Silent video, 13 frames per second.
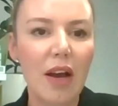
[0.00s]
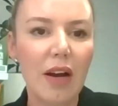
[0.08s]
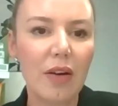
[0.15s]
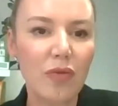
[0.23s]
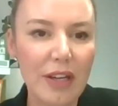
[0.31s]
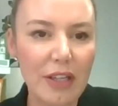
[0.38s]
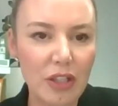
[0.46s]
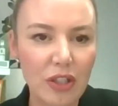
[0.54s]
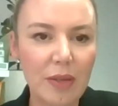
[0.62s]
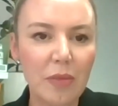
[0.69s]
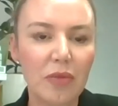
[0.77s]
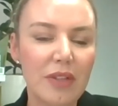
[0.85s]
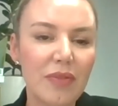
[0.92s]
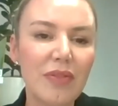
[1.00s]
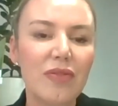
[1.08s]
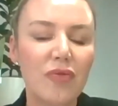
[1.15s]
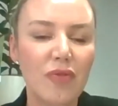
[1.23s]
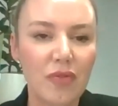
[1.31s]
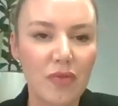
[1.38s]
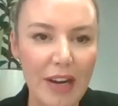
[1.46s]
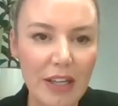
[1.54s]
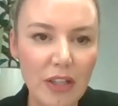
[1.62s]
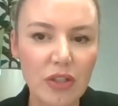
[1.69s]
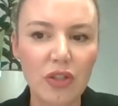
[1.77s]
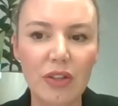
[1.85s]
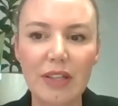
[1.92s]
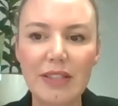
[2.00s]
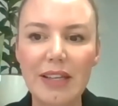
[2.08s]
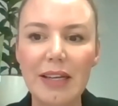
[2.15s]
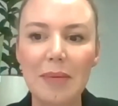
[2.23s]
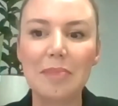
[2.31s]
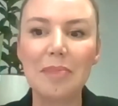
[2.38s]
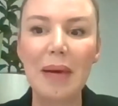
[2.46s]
regime or different ranges, should I say,